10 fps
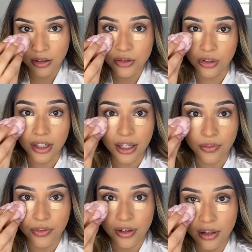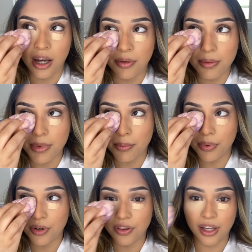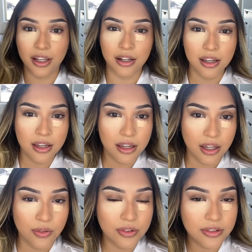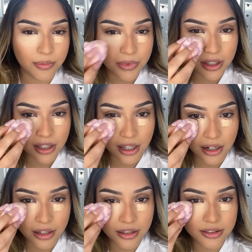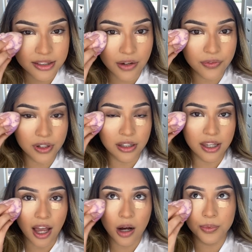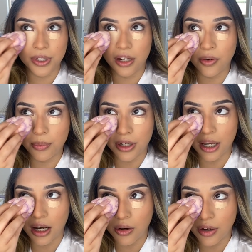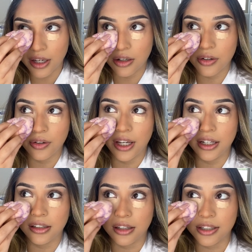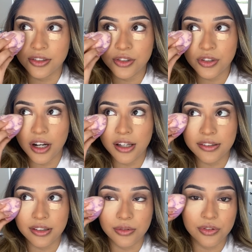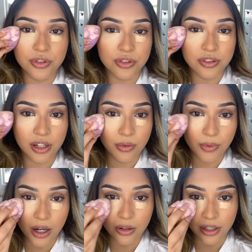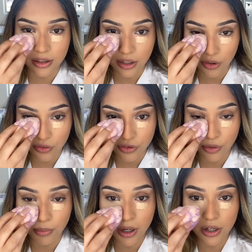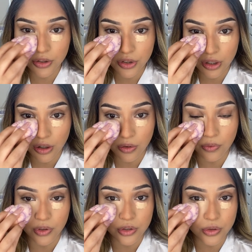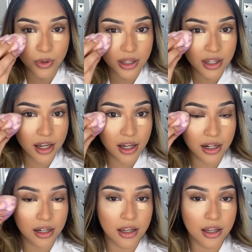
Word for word: to leave. I remember that it was something that definitely helped everybody out. It created less stress. It was just like, wow, like thank you so much, you know, for doing that.